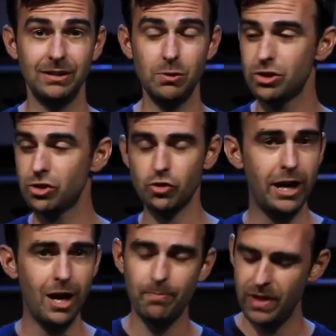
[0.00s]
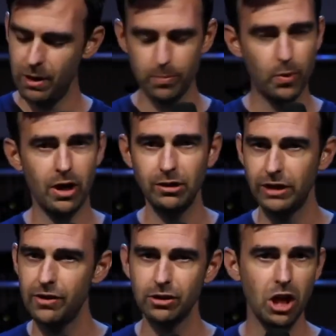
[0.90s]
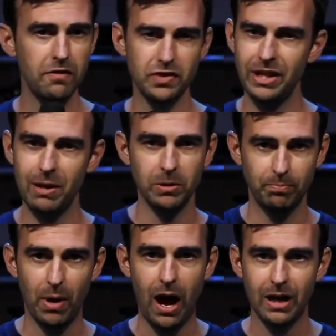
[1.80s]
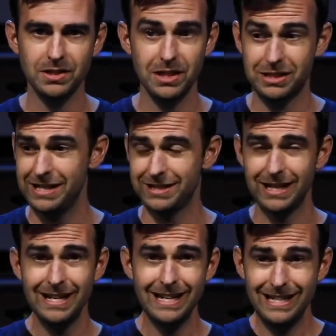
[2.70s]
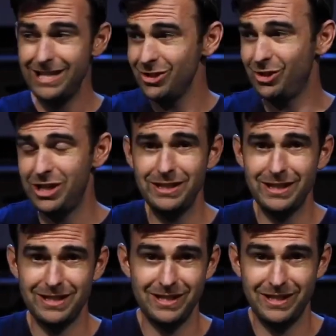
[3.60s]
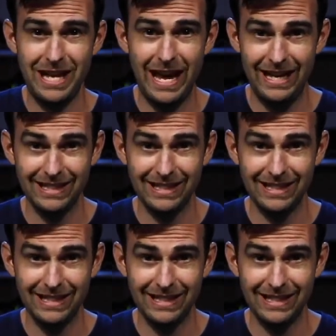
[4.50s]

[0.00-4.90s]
It was straight up, they would put on leather gloves and they would box. This is in Jesus' day.